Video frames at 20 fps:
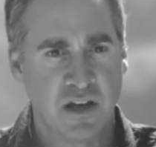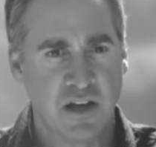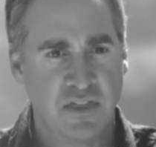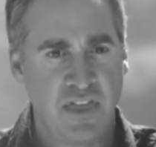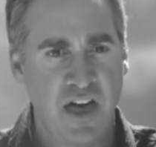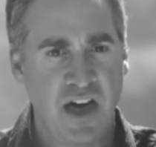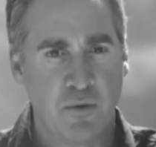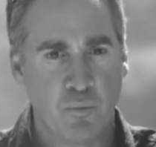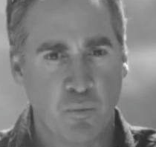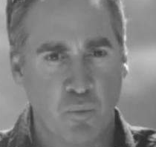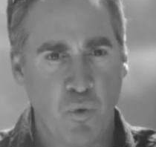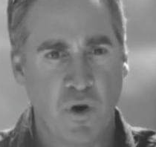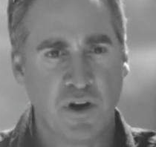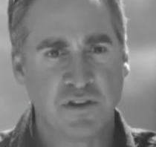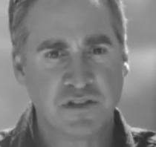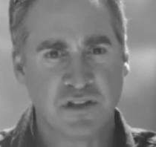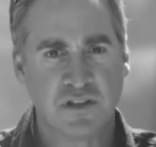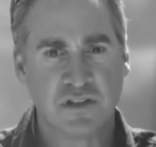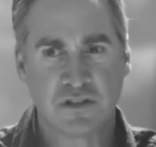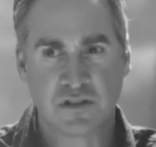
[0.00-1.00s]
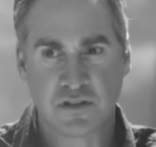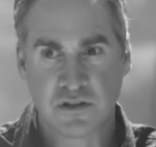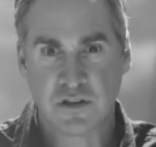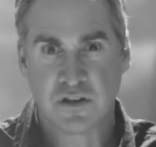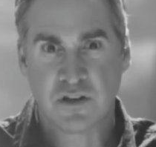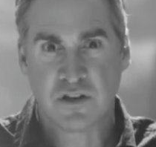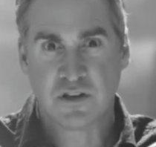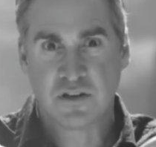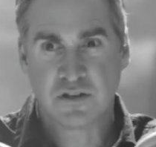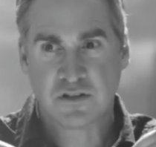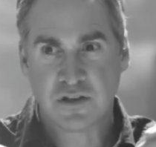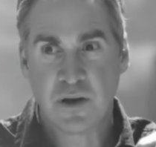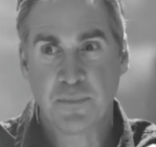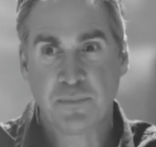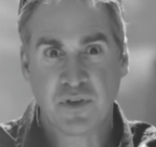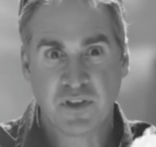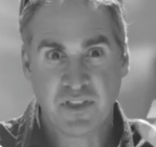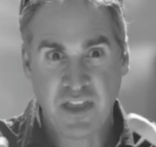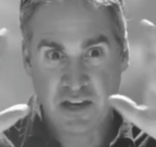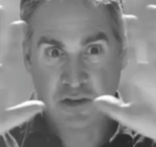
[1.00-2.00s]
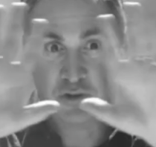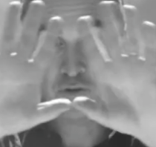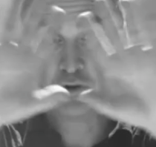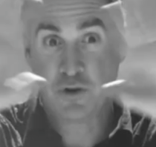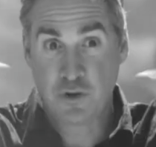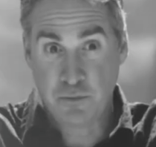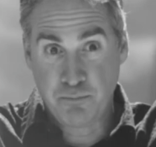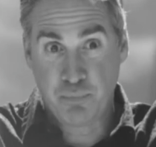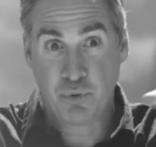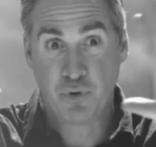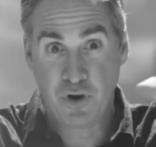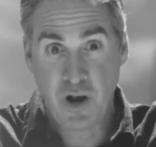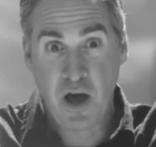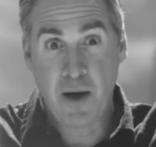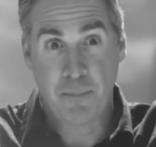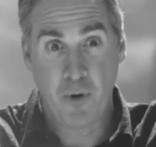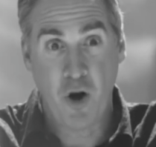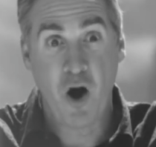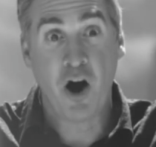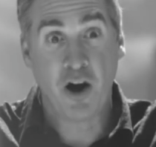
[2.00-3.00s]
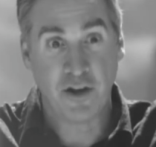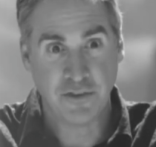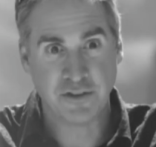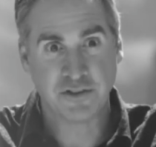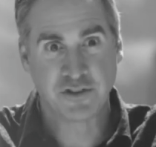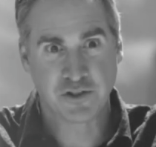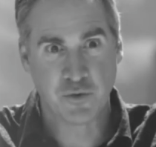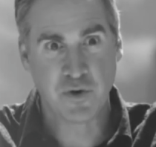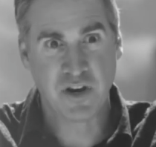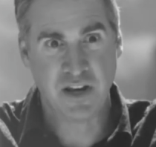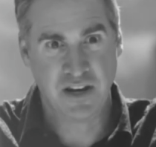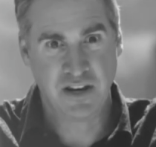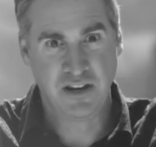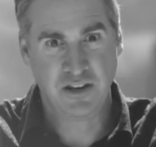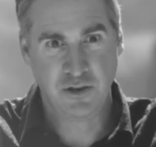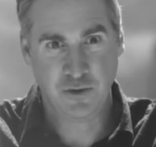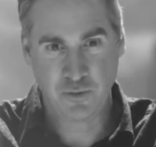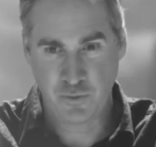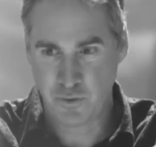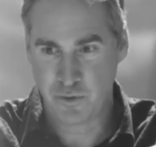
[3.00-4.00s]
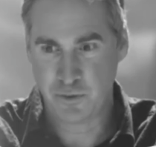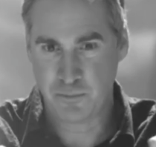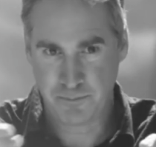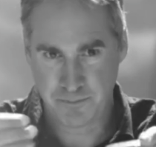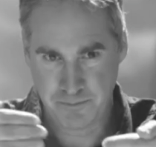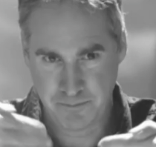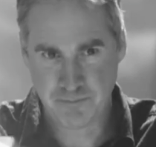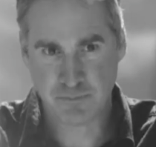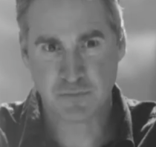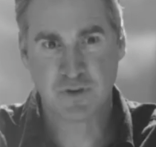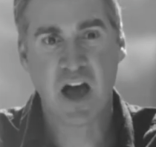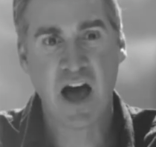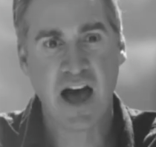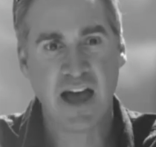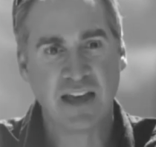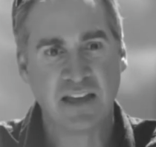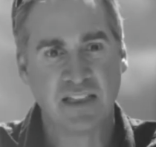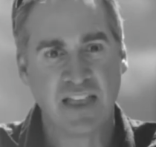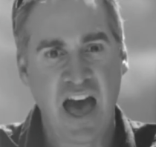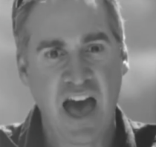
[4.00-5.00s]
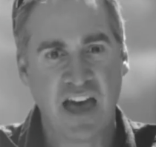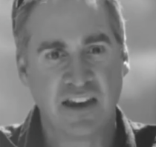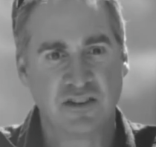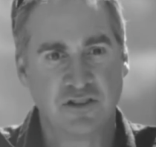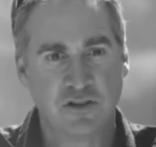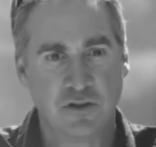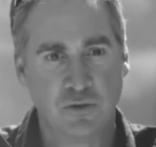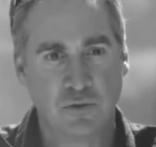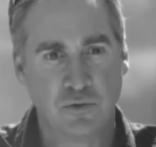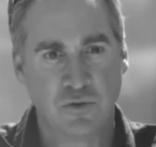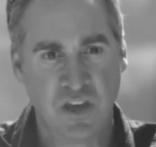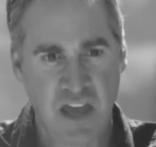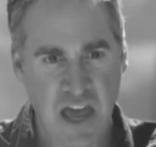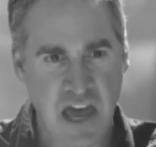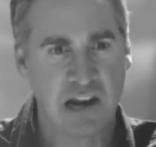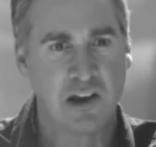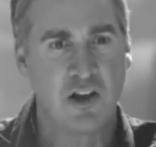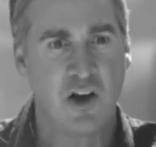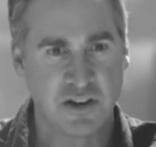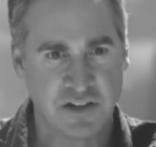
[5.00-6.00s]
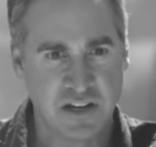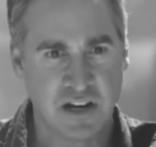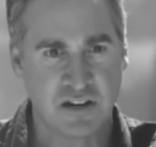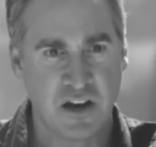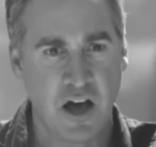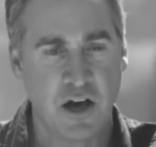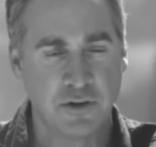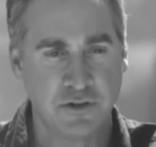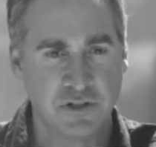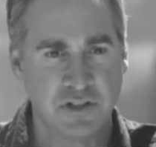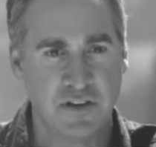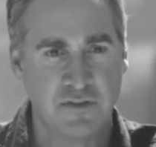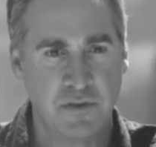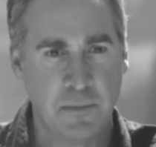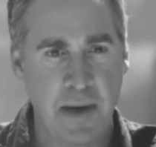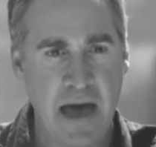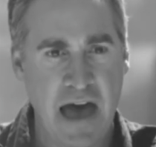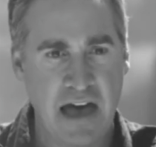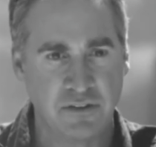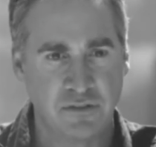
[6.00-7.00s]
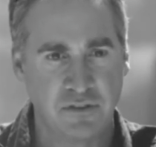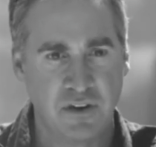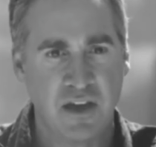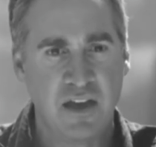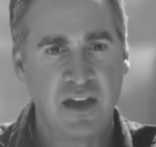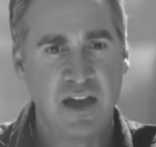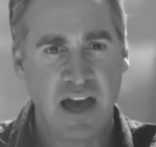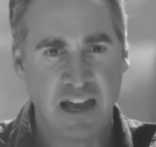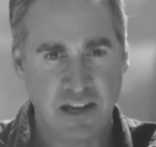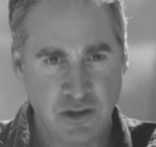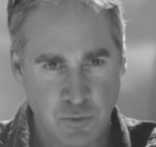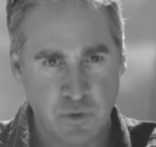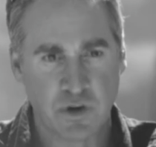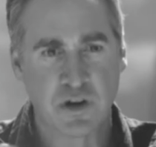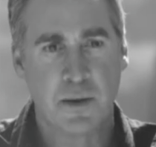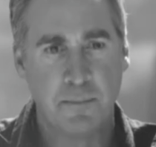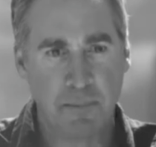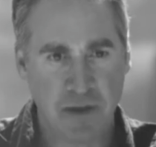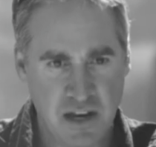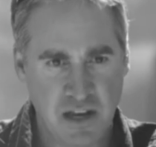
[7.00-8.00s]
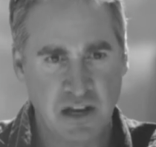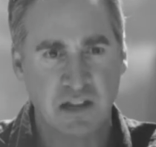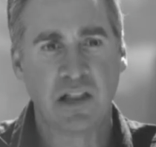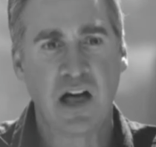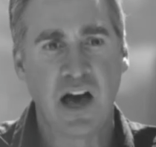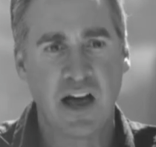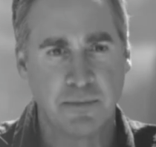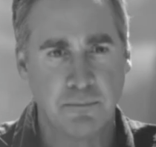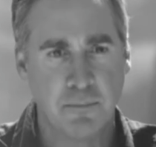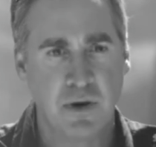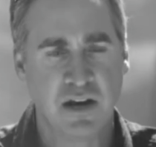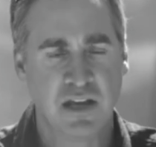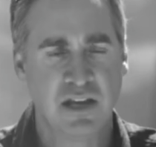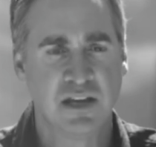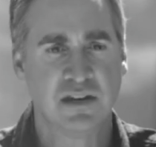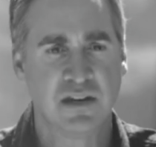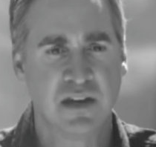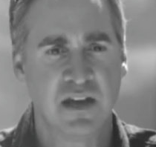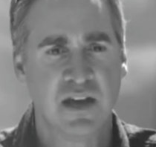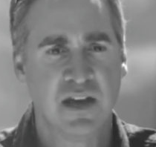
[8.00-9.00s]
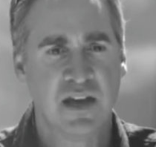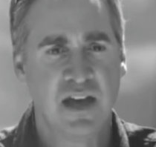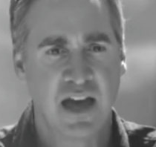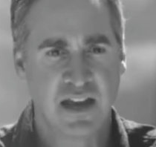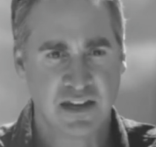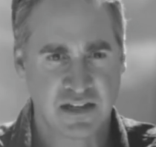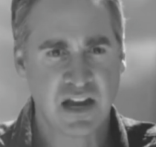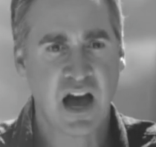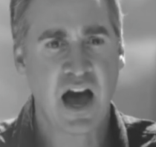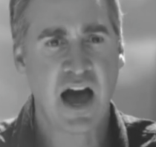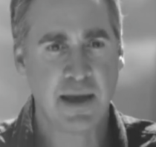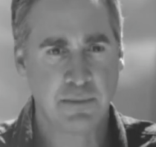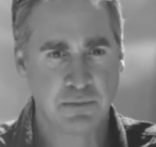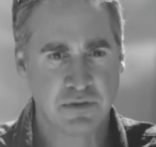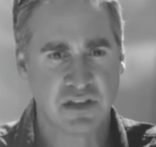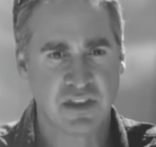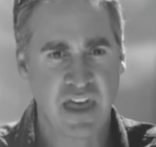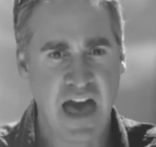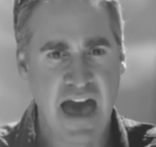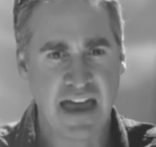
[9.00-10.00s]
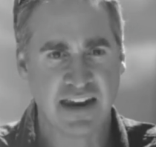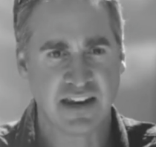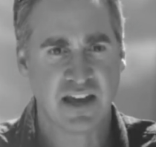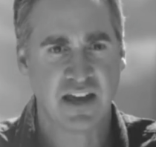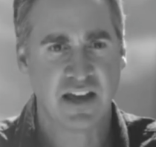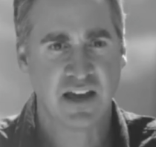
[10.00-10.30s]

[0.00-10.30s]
that wasn't something that you could put up on the screen. You were tying that to the analog technology of the past, and you were committing a lot of money and time to that.